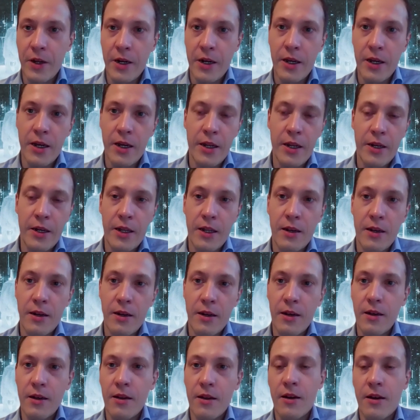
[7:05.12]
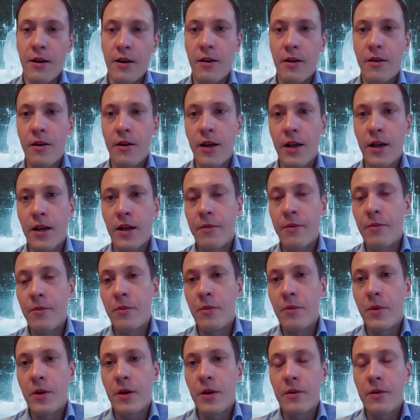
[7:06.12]
and like
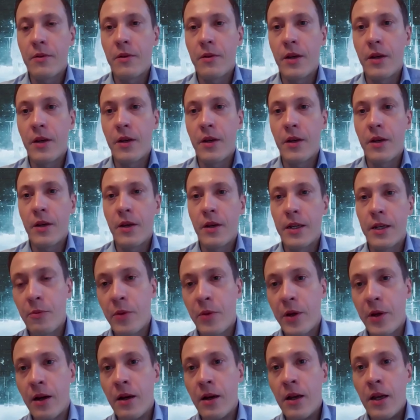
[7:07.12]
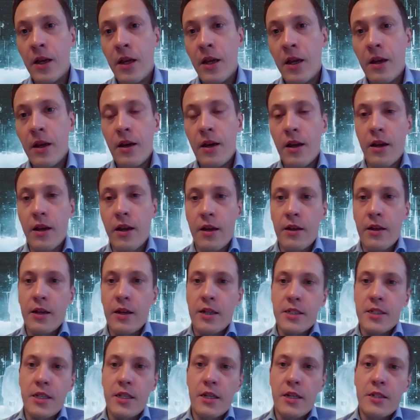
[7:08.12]
let it out. But
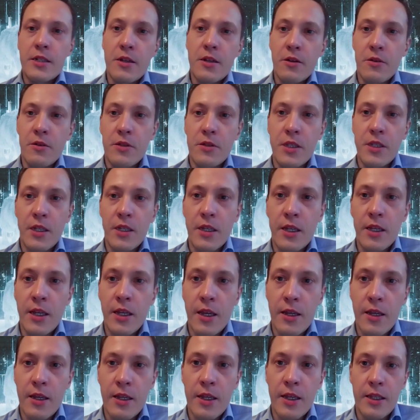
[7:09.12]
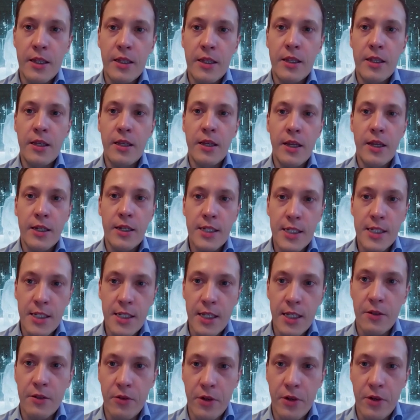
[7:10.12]
like I said, so the excess
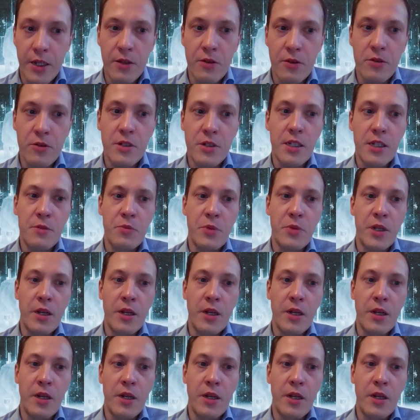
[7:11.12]
heat reuse has